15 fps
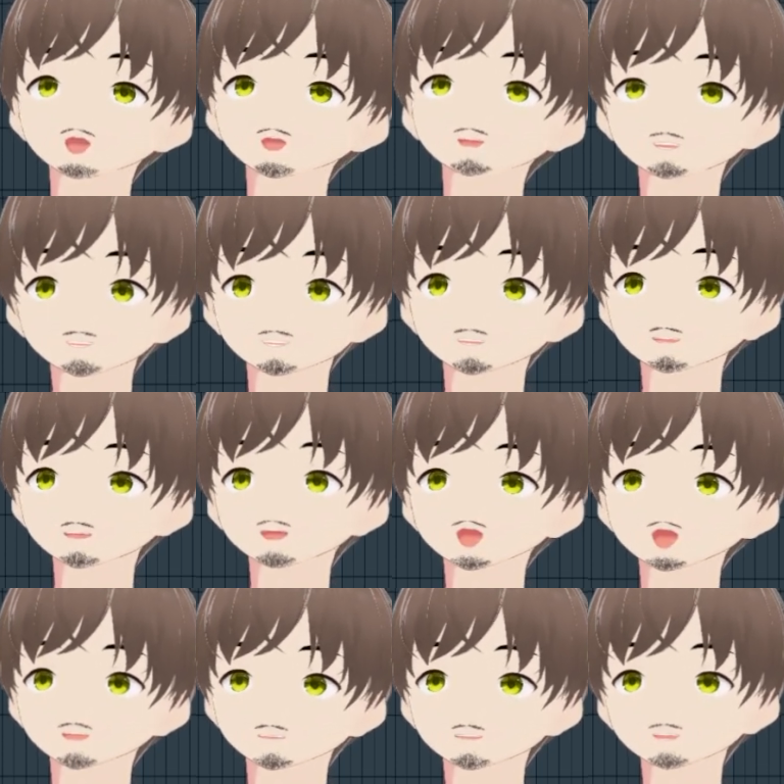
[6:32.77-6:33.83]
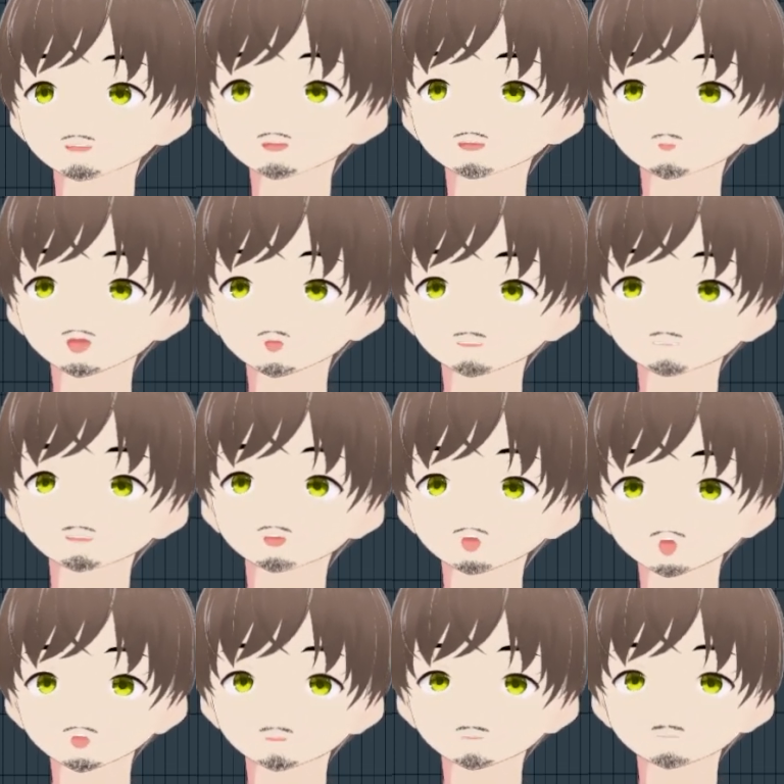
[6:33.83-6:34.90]
And it's Slate Digital, so
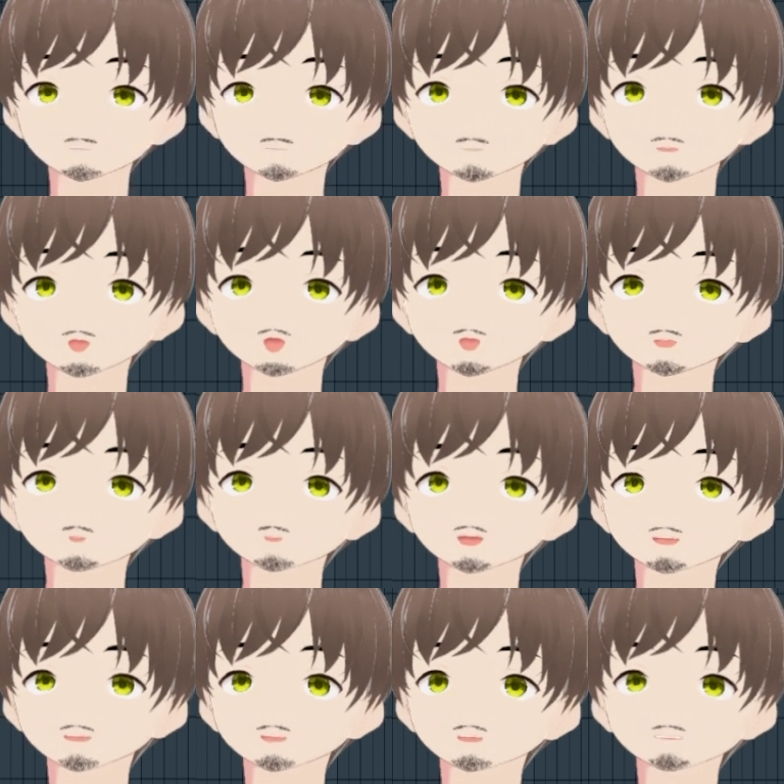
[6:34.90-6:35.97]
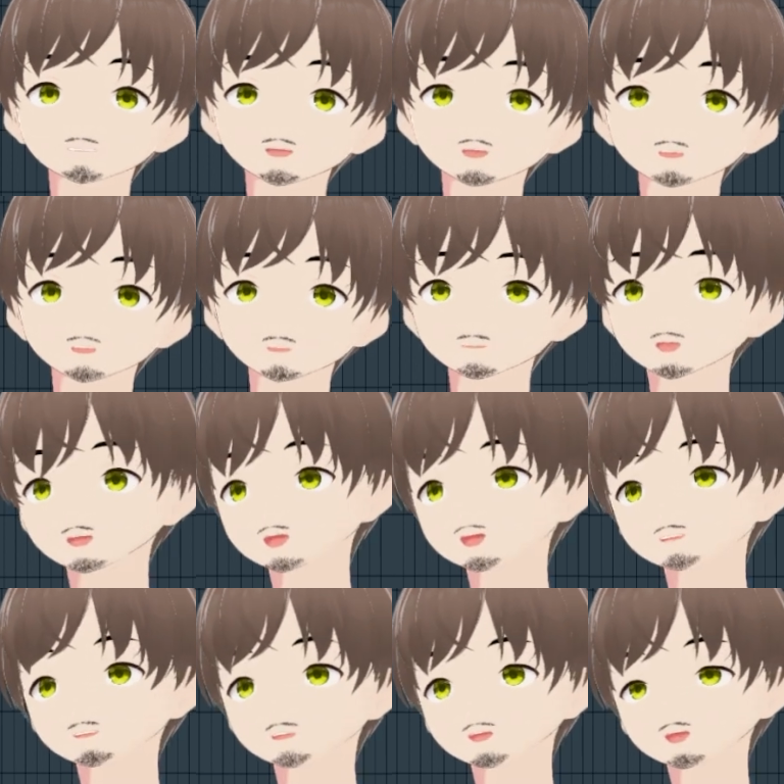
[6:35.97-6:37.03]
you can get Fresh Air. A lot of you
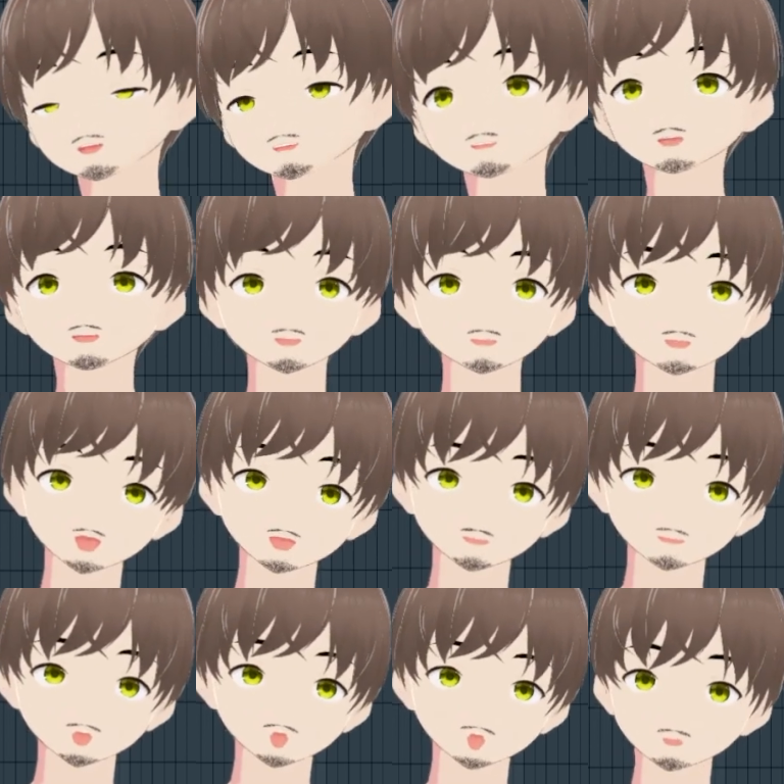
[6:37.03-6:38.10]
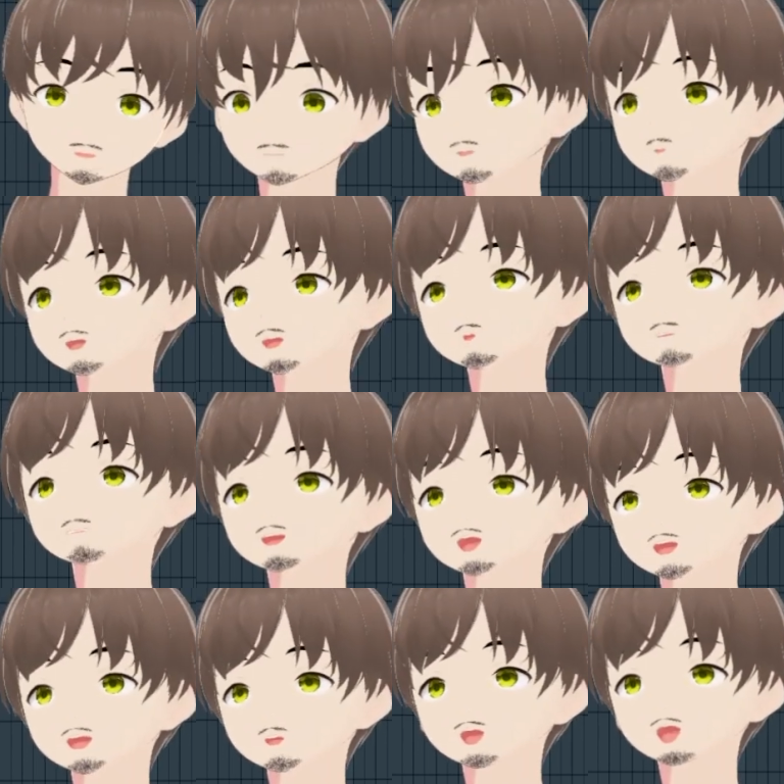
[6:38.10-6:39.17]
guys already have If you guys don't, you can use
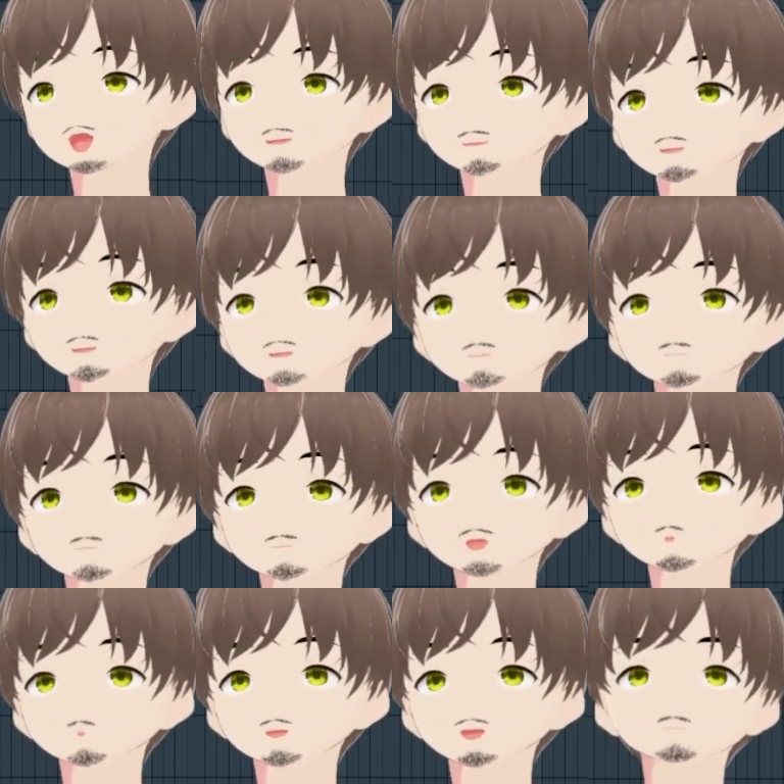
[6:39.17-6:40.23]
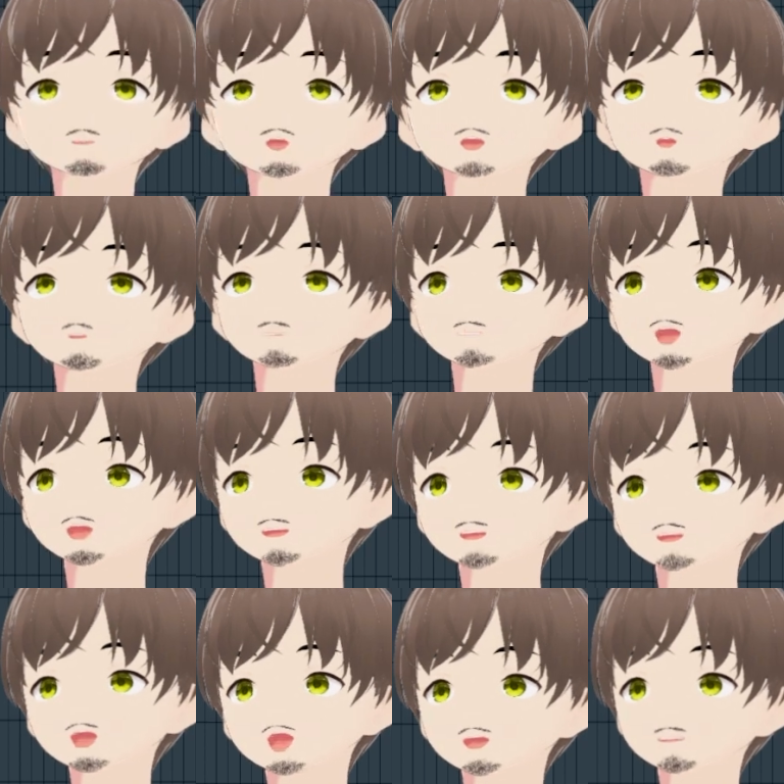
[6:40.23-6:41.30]
Sound Goodizer. Let me pull it up. You can use Sound
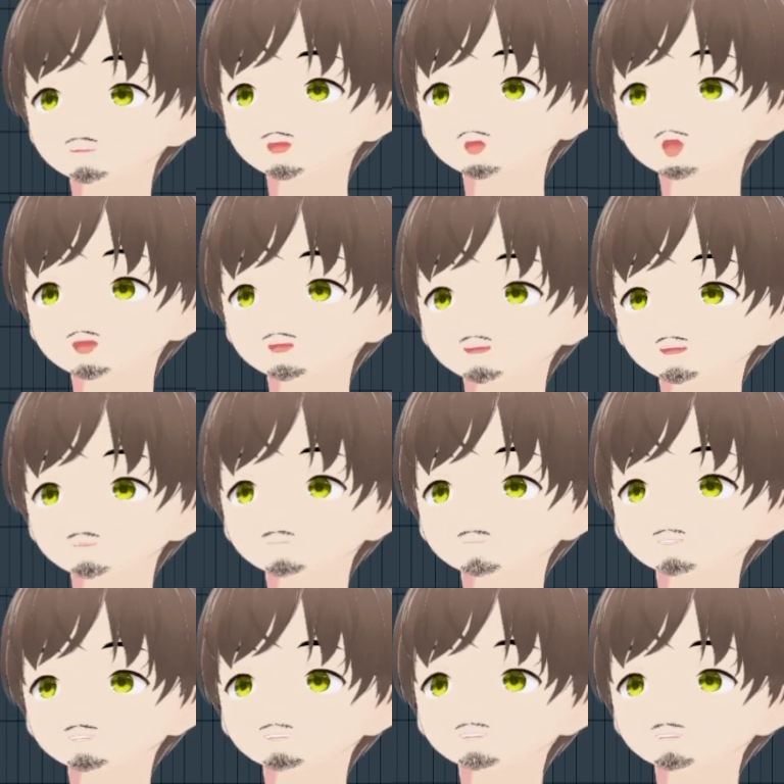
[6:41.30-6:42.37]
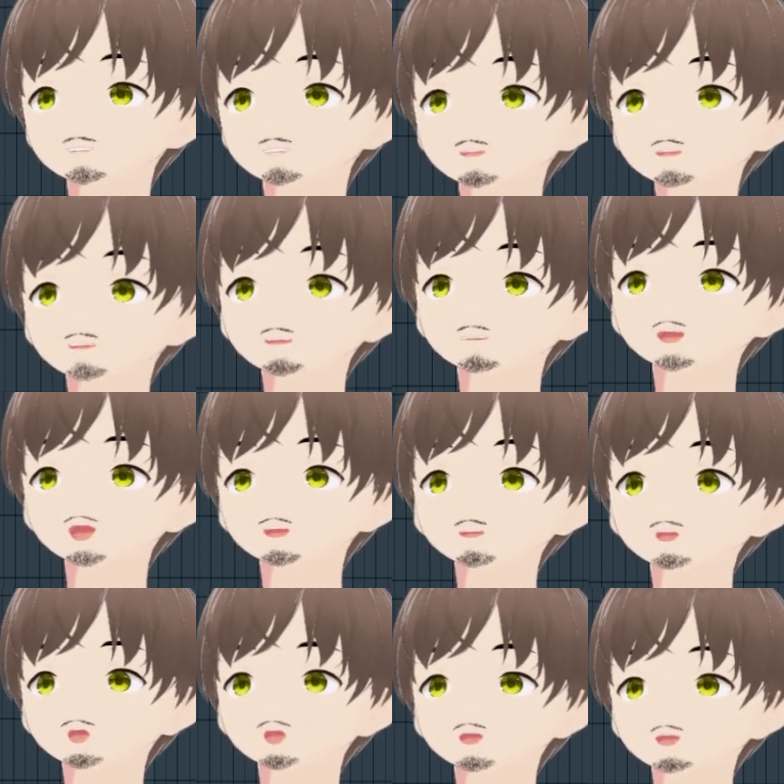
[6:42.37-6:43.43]
Goodizer on A and just start
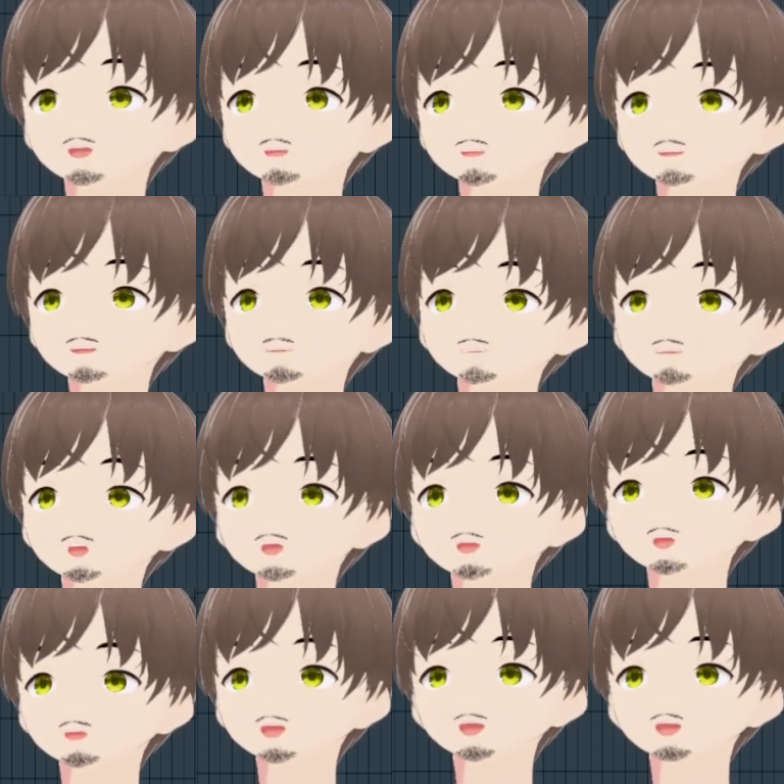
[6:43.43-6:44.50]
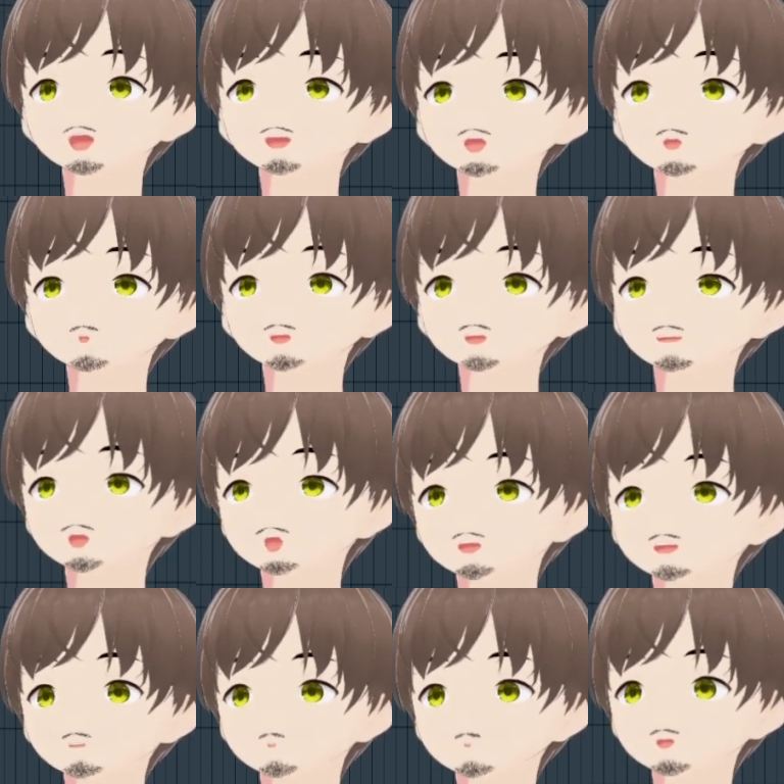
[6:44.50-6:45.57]
from here and then slowly bring it up. You don't go
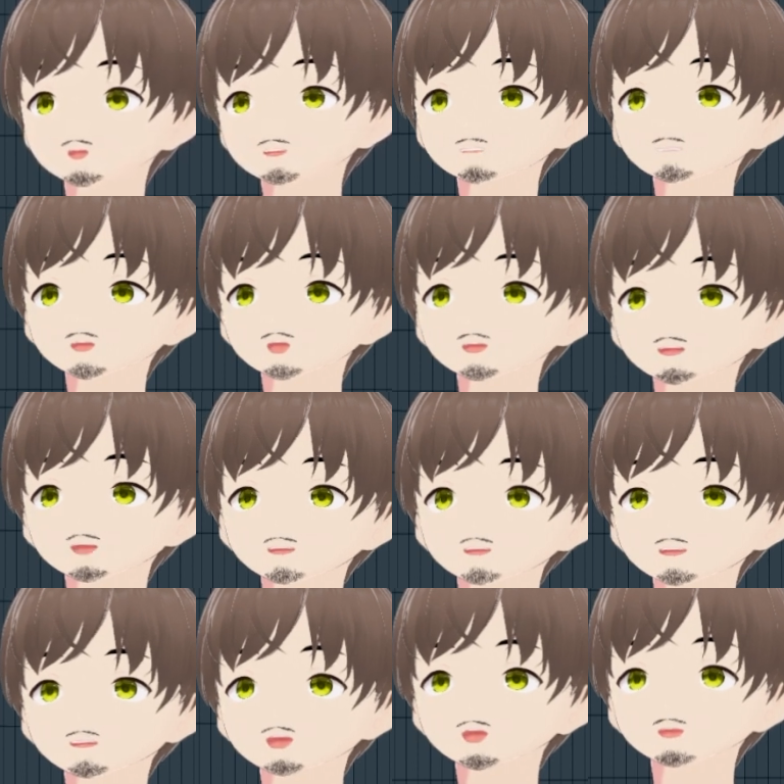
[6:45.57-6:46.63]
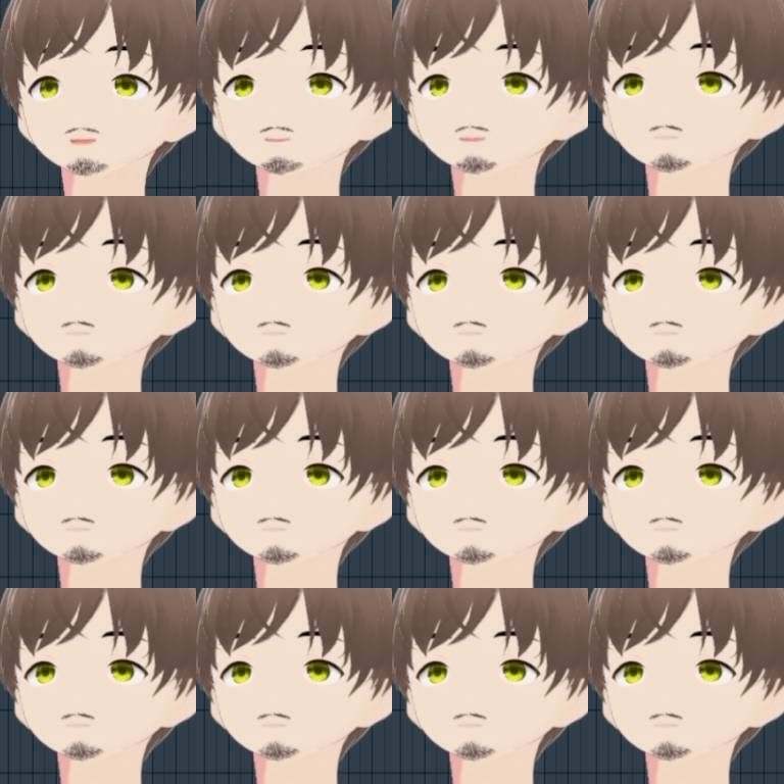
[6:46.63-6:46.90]
too crazy, but just enough.